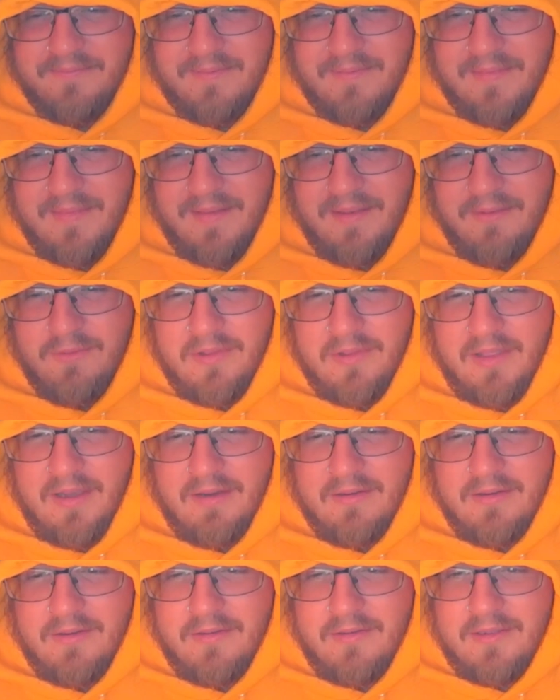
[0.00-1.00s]
Without
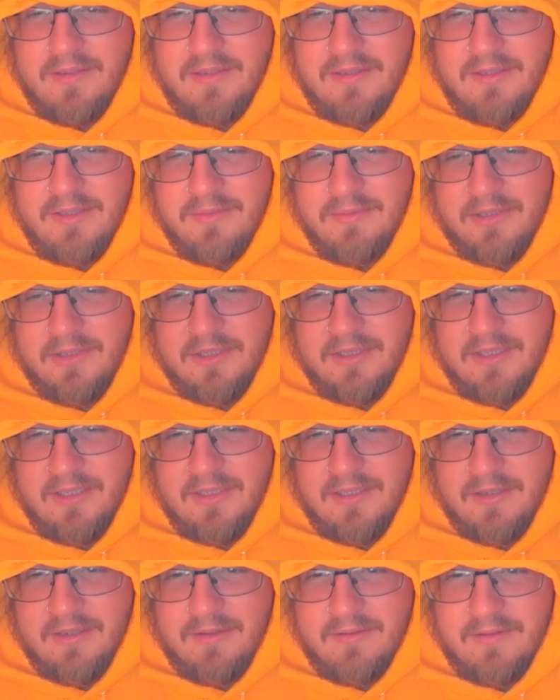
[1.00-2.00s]
going into too much
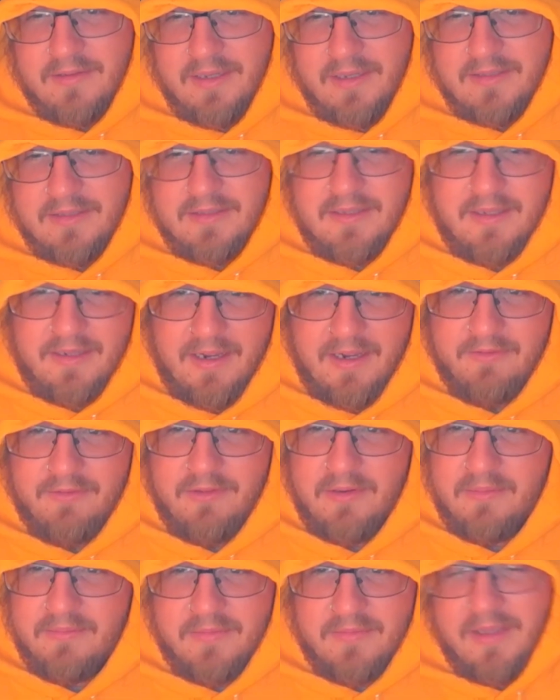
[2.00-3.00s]
detail and saying
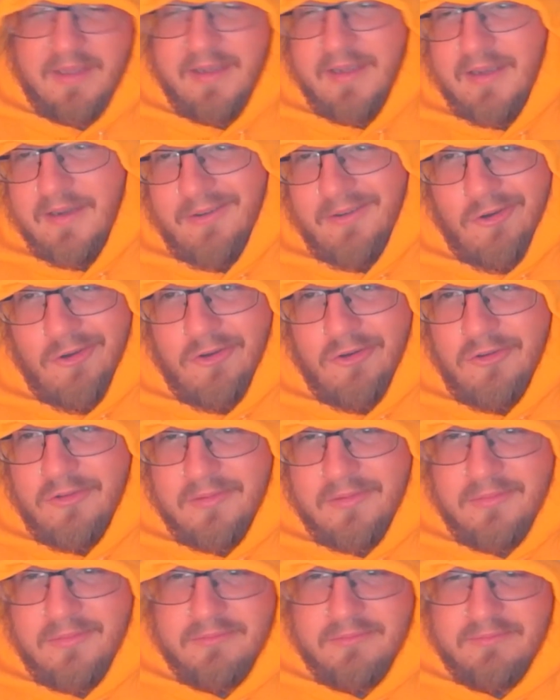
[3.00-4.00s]
all
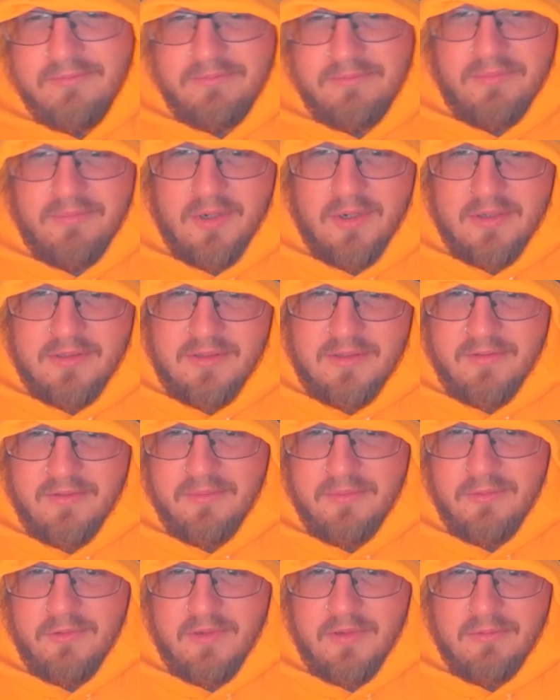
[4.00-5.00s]
the parts of the
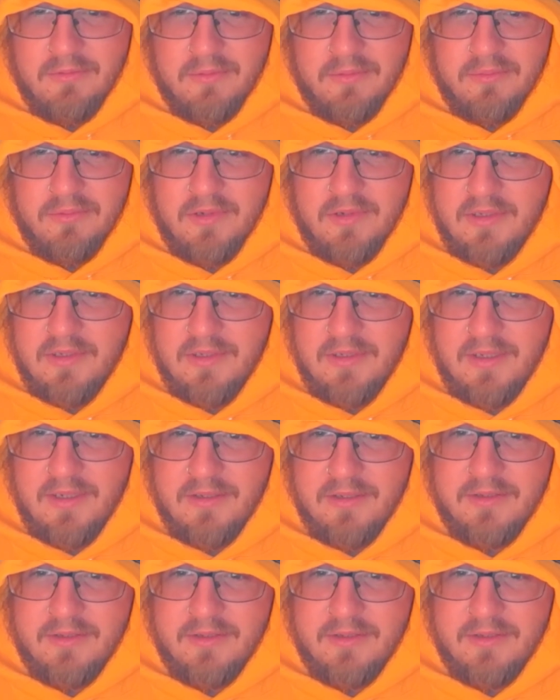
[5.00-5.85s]
movie were pretty dang good.